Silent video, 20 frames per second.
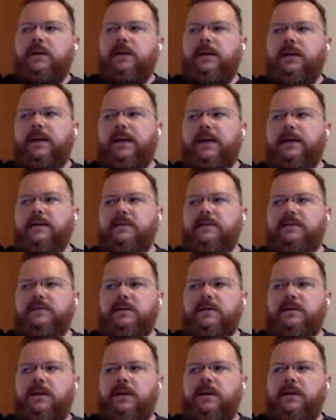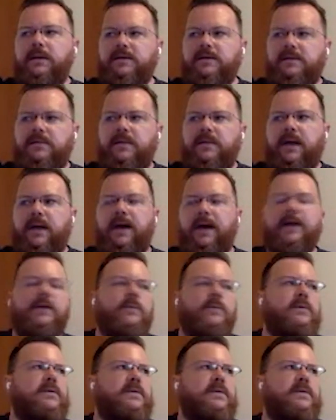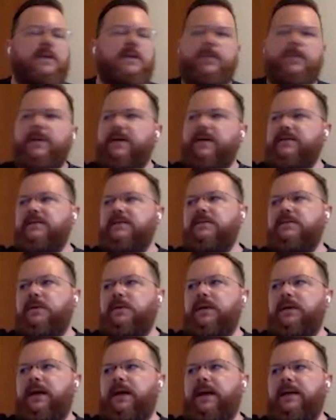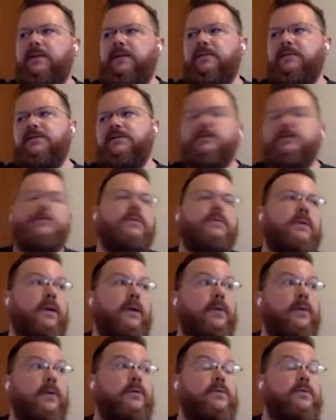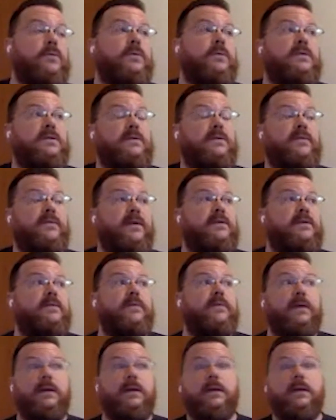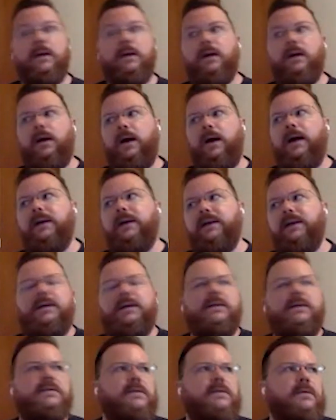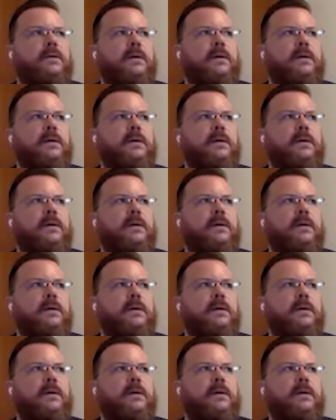It has a list of the arguments that are passed into it, and this thing called locals, which is effectively, I need